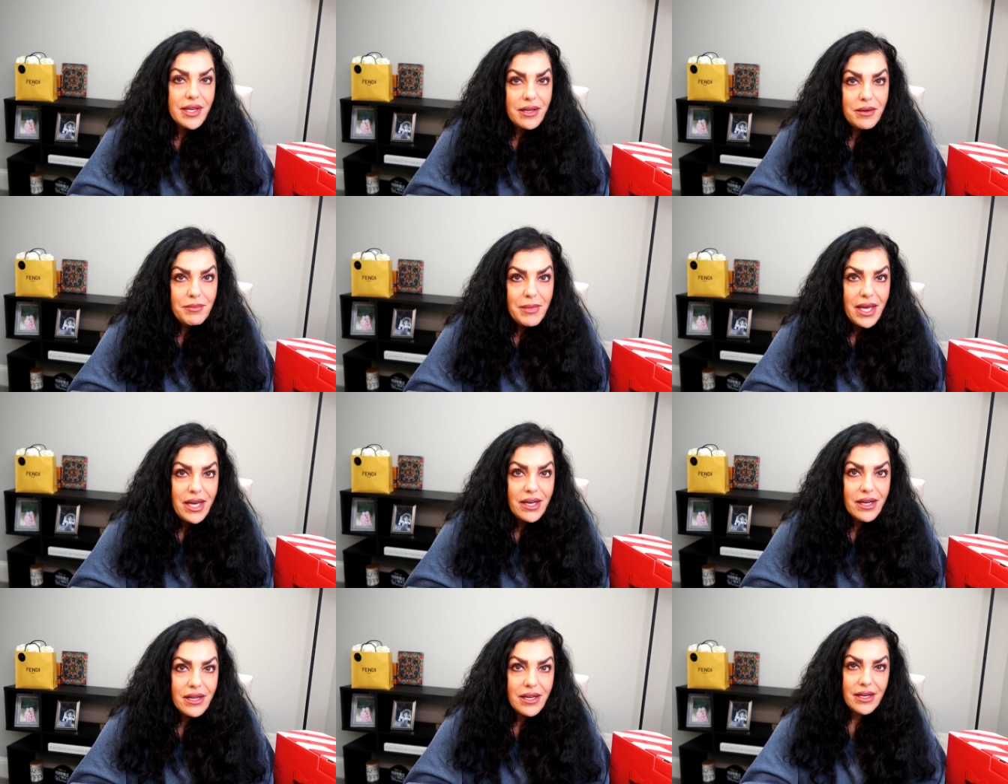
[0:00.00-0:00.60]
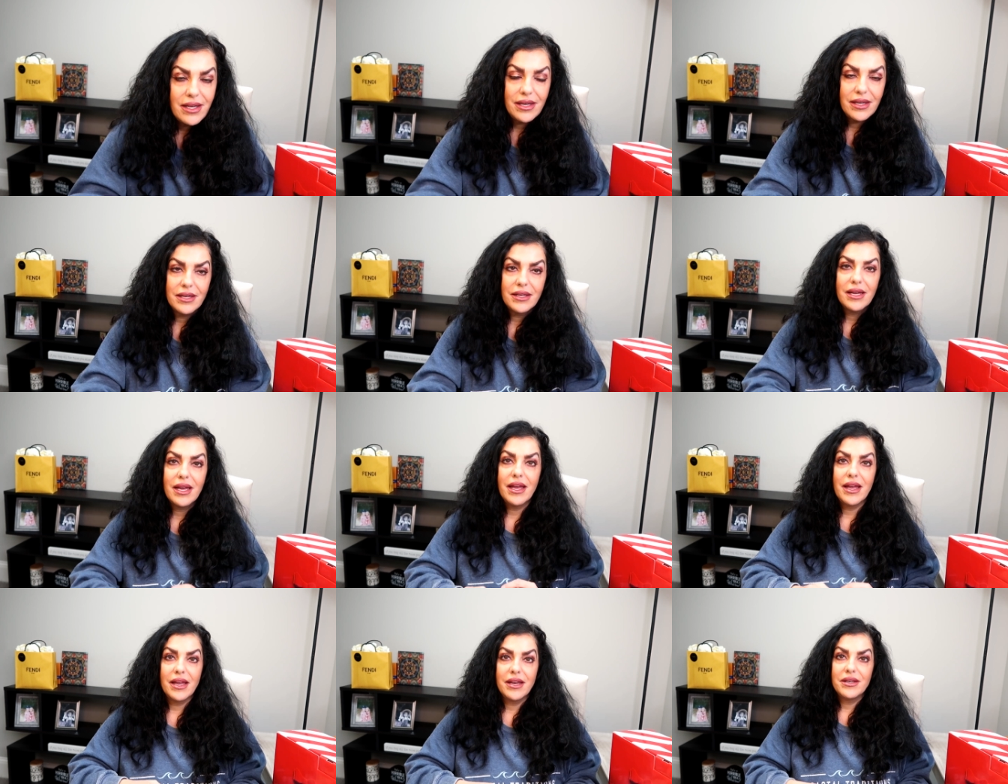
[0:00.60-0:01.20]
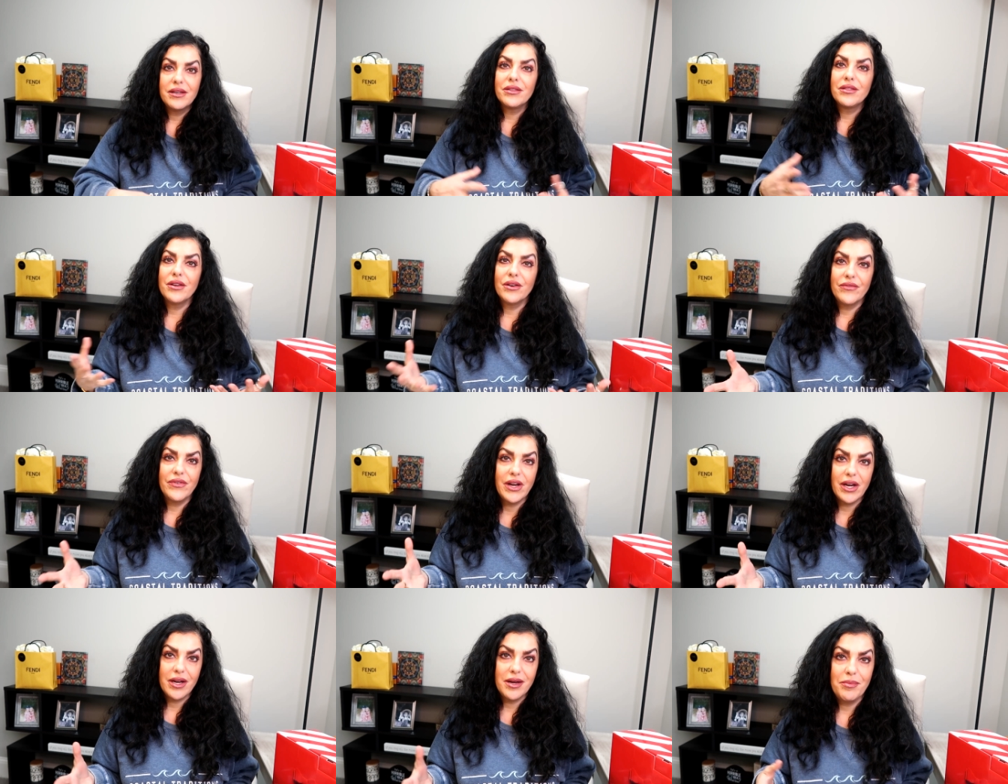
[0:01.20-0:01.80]
Skin Medica, and
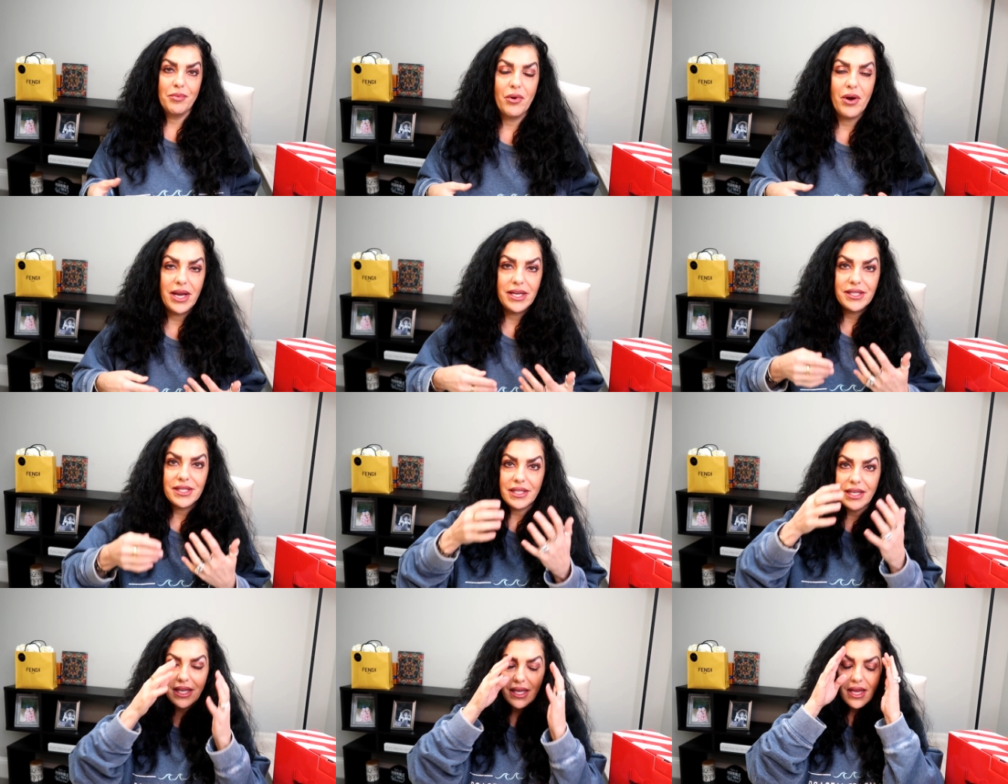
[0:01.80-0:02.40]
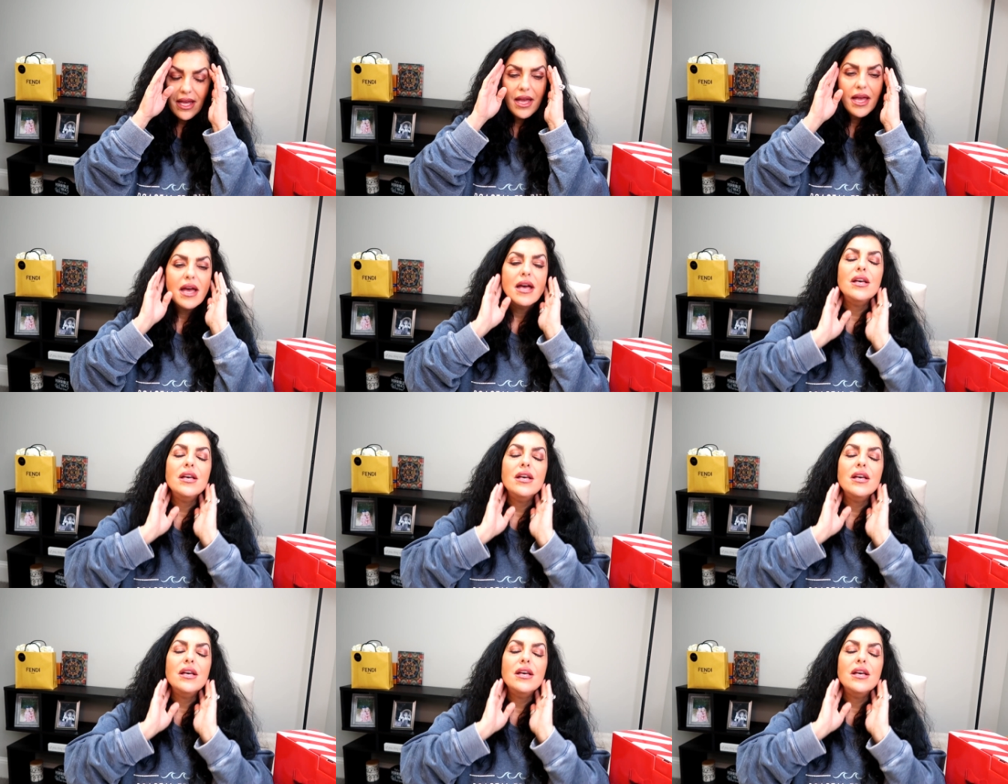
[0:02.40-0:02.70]
they're very pricey.